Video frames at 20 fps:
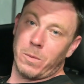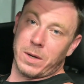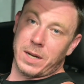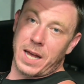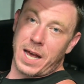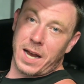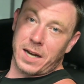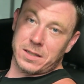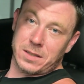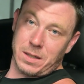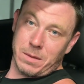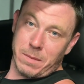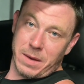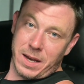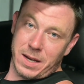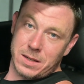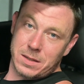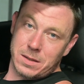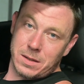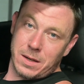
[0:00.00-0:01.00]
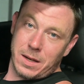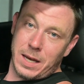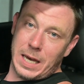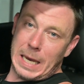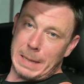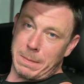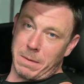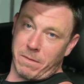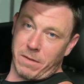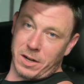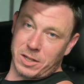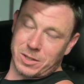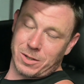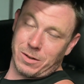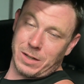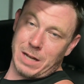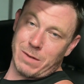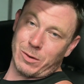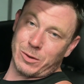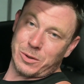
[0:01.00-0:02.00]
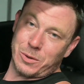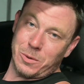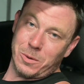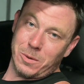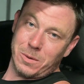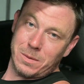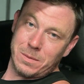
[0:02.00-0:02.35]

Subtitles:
actually makes a professional level tool?